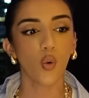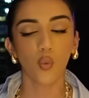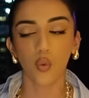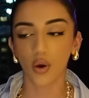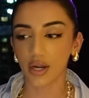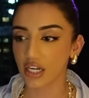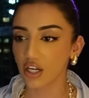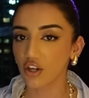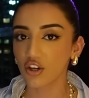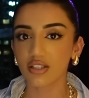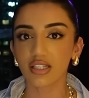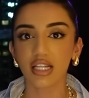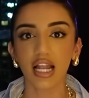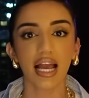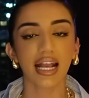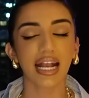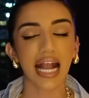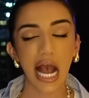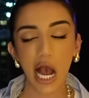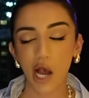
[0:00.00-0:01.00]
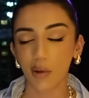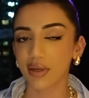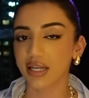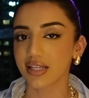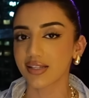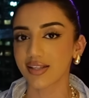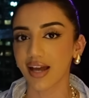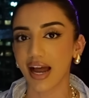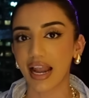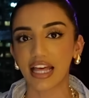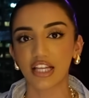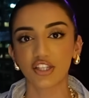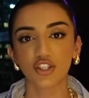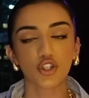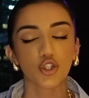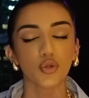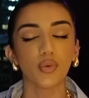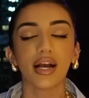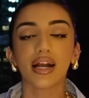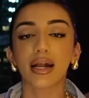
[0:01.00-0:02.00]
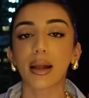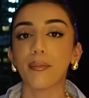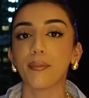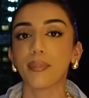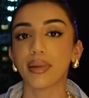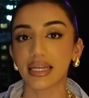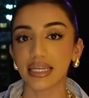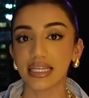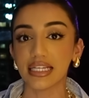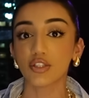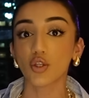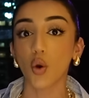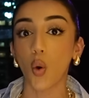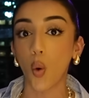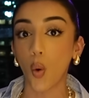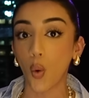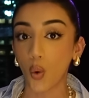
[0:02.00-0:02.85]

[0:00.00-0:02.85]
what it looks like, how I'm gonna style it, and just do a complete